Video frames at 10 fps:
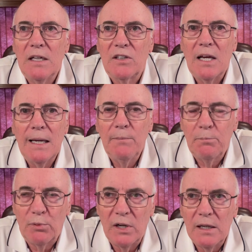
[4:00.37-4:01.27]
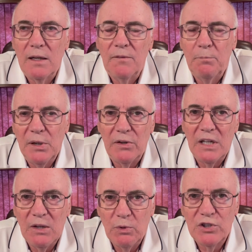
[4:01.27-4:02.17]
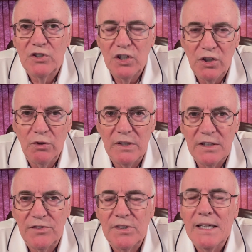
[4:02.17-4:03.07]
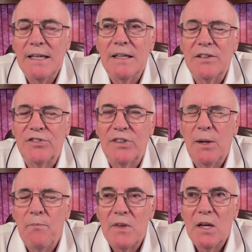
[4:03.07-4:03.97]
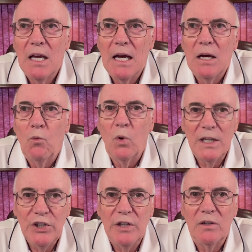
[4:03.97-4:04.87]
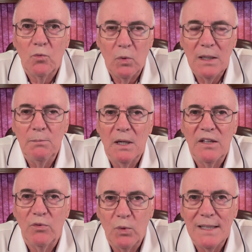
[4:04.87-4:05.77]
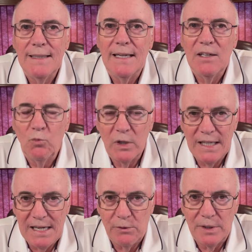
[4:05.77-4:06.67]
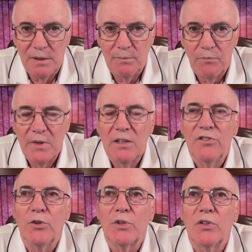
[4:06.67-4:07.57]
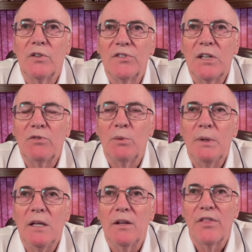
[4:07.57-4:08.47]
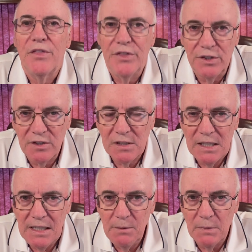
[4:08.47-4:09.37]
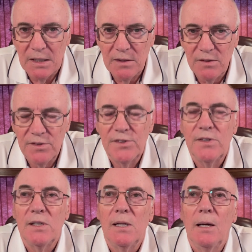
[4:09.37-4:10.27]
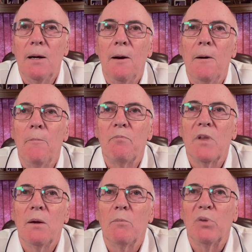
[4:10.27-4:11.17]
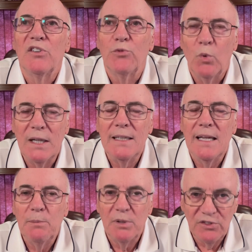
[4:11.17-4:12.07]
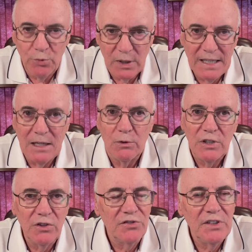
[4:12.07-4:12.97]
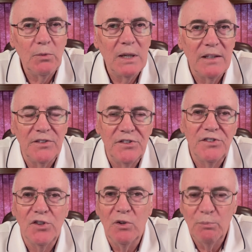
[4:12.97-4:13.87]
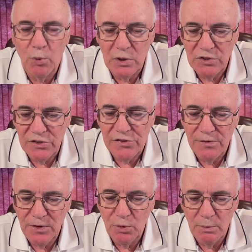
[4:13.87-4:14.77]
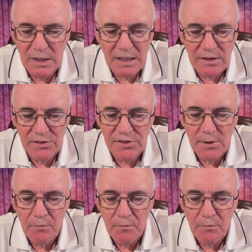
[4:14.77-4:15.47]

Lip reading: a time period in which to do this, and it's 1 year, 1 month, 1 day, and 1 hour. So it turns out to be 13 months plus 1 day plus 1 hour. You'll see why this is so important in just a few minutes.